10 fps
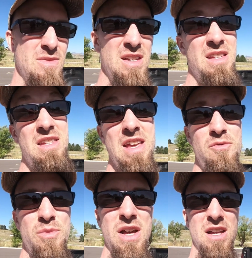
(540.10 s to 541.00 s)
It's a
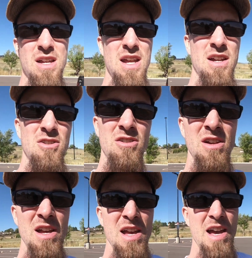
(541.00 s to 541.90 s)
7-blade connector,
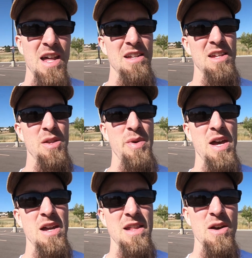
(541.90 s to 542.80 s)
and it's in the
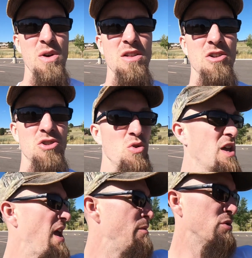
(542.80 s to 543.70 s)
bed. That way there's no
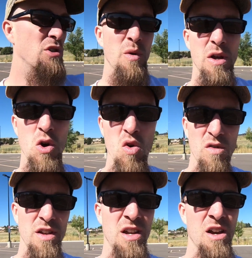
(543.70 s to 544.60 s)
cables going over
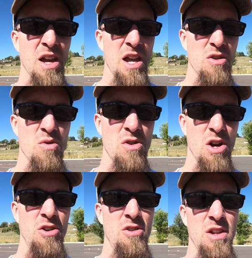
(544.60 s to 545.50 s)
the tailgate or
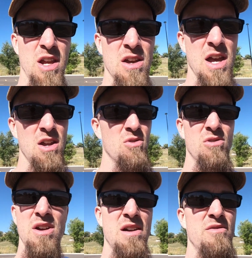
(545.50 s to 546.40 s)
under the tailgate or
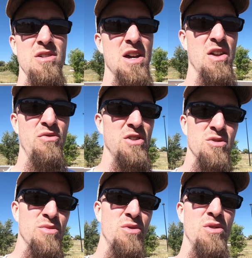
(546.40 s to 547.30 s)
however you got to fish
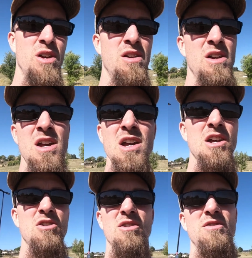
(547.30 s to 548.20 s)
them through there.
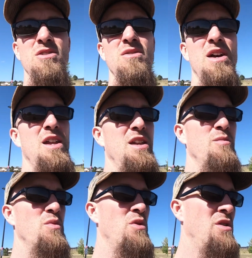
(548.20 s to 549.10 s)
You don't have to do that
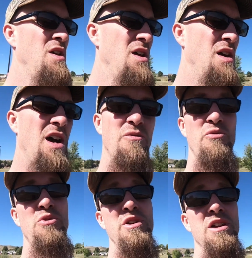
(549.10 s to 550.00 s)
anymore. I
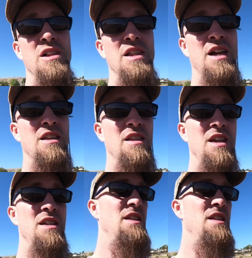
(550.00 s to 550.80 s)
really like that they did